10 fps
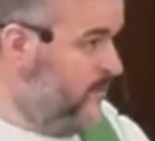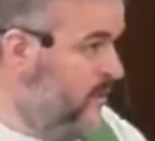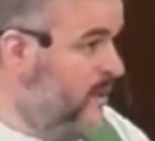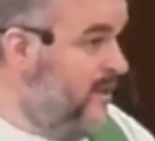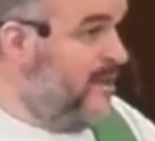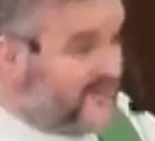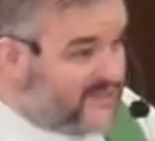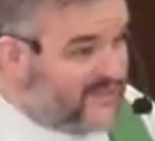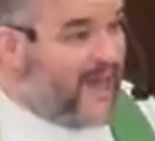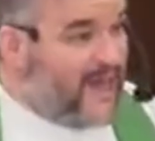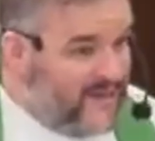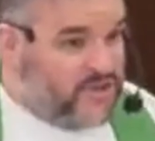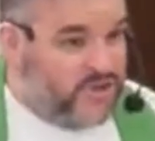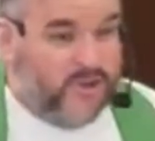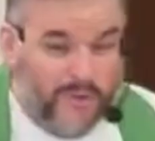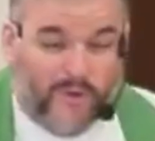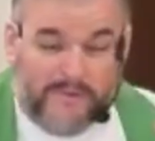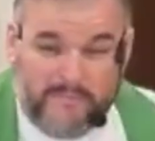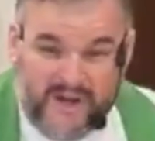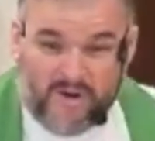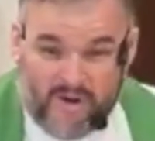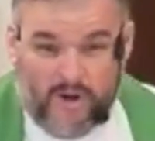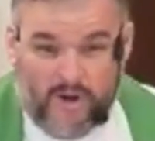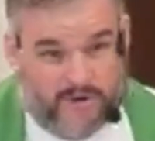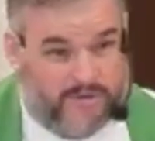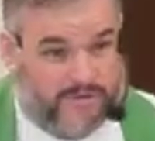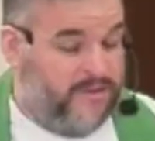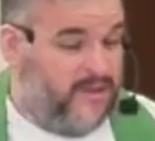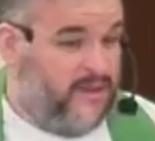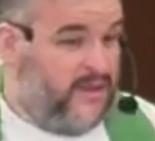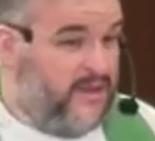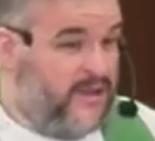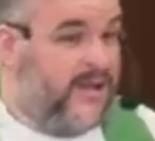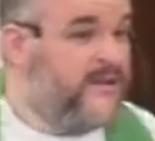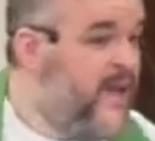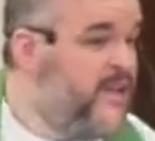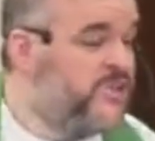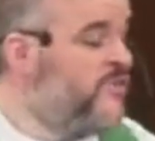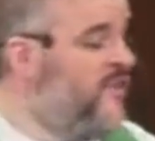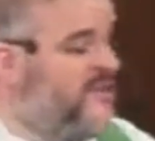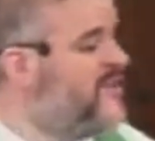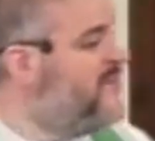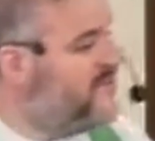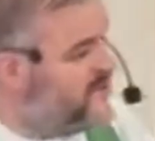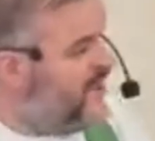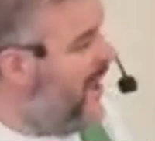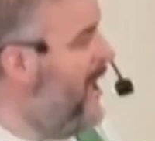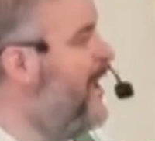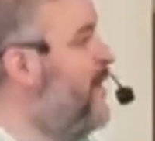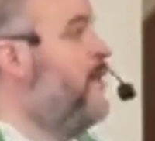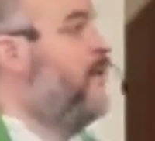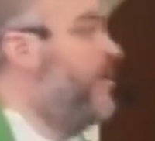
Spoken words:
And it's that nation that we want to mirror on earth. A nation that doesn't say,